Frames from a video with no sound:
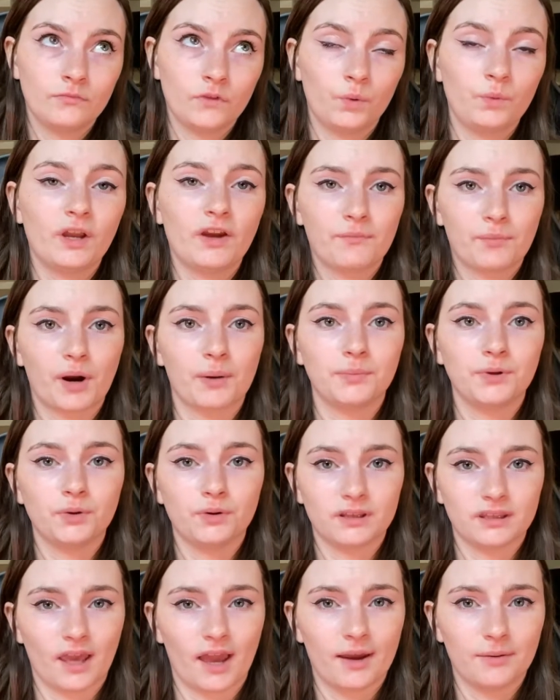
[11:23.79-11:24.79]
We have
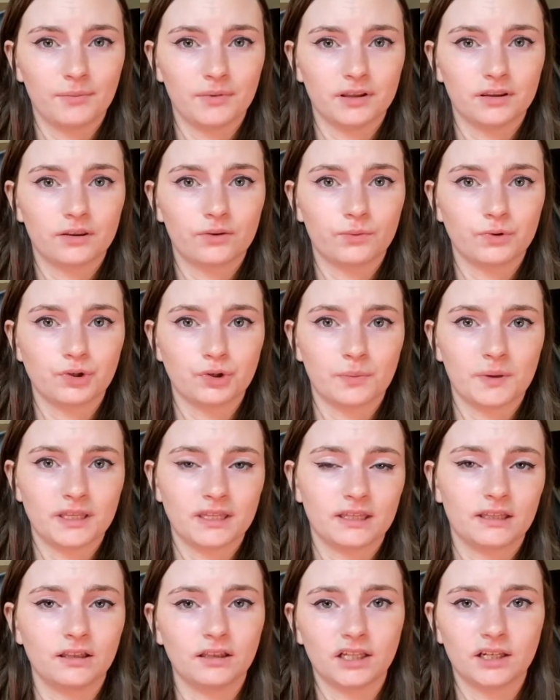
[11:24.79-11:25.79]
PrepU assignments, which are
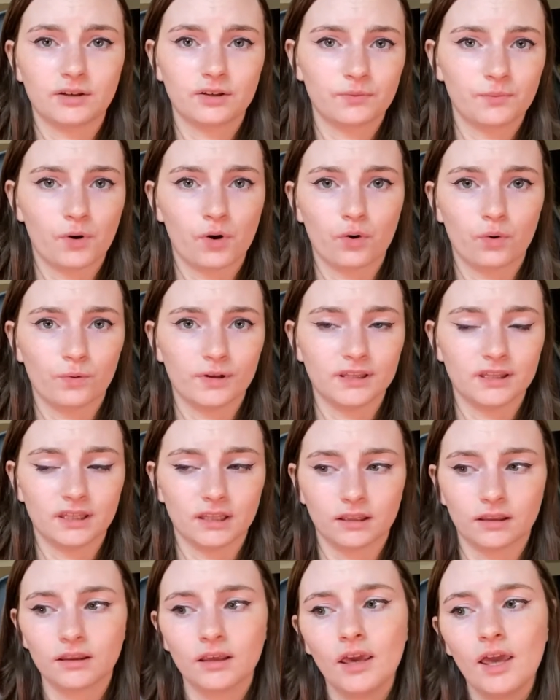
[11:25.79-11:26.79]
basically like small
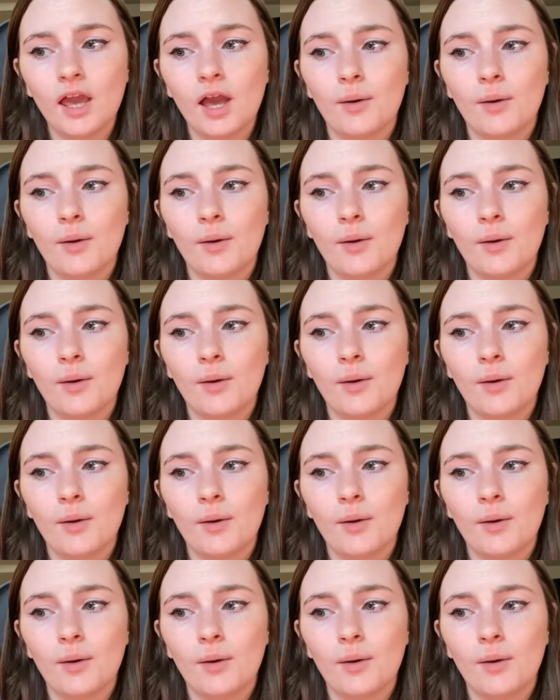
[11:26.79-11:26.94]
quizzes,